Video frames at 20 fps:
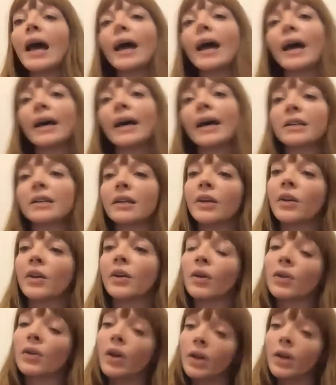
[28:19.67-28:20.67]
And,
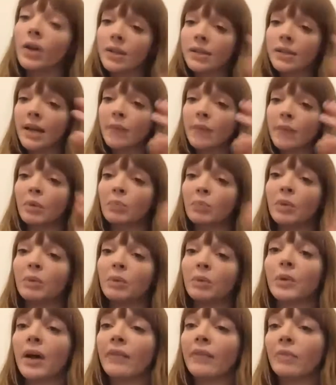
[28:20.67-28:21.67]
a lot of the time when
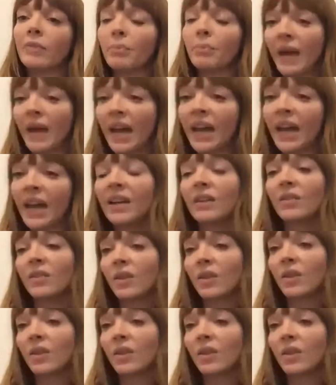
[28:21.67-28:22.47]
people have a pain,